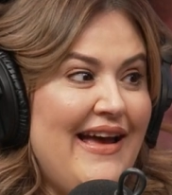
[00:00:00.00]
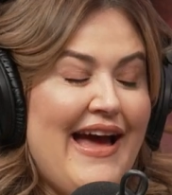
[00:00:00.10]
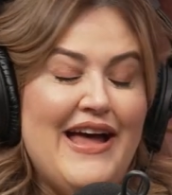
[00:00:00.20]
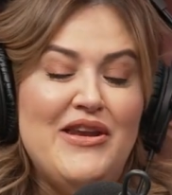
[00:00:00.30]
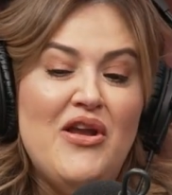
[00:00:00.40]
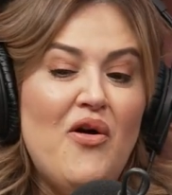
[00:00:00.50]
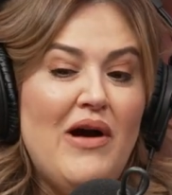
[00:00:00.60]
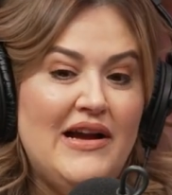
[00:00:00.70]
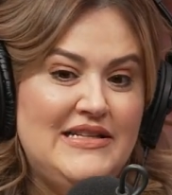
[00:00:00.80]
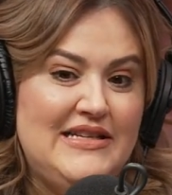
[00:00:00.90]
I had no
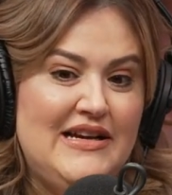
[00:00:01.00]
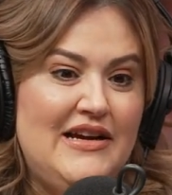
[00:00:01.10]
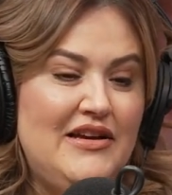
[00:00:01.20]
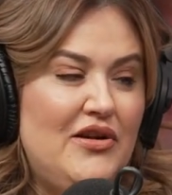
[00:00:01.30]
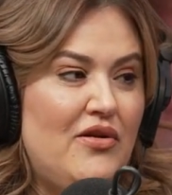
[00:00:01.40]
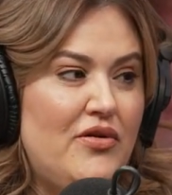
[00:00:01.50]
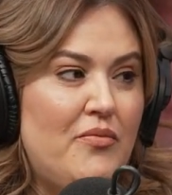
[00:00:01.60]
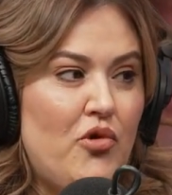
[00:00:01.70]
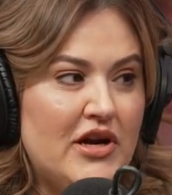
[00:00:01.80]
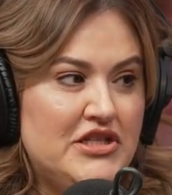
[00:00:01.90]
idea, the
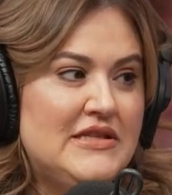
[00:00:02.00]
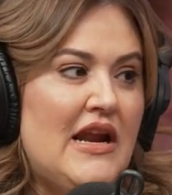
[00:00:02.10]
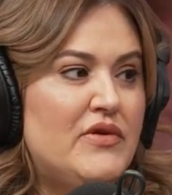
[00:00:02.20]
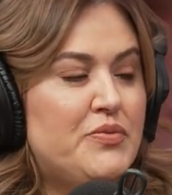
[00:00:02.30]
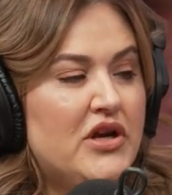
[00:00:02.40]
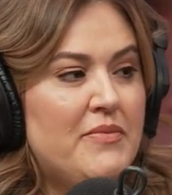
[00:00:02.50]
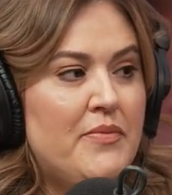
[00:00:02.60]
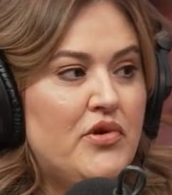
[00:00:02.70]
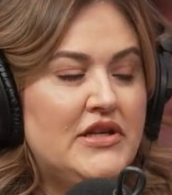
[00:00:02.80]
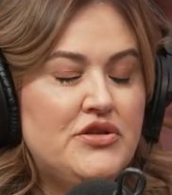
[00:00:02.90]
mortgages that I was putting
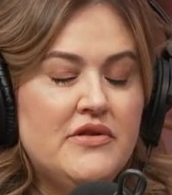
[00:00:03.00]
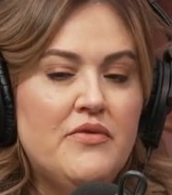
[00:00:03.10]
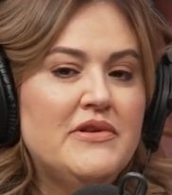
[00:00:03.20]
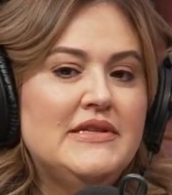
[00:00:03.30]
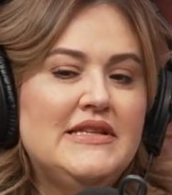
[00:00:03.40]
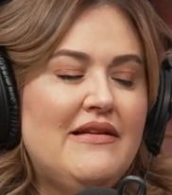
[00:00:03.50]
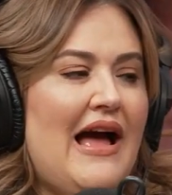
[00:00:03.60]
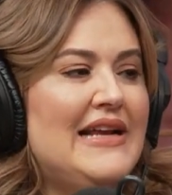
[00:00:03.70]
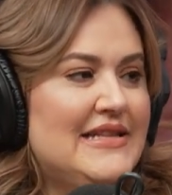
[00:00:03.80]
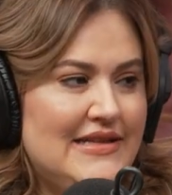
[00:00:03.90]
people into,
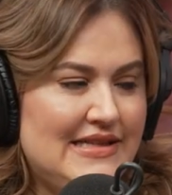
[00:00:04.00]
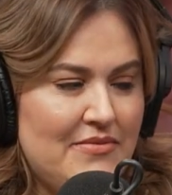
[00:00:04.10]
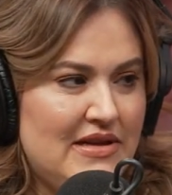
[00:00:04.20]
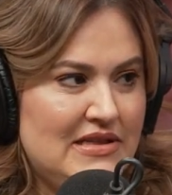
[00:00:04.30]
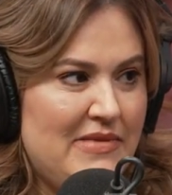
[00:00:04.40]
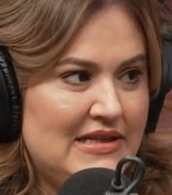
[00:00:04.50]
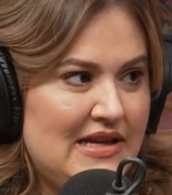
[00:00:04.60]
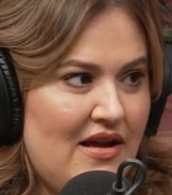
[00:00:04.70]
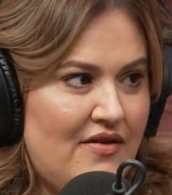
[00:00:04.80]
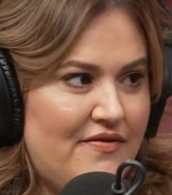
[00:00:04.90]
I did the same thing to
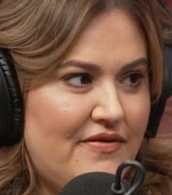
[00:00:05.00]
myself.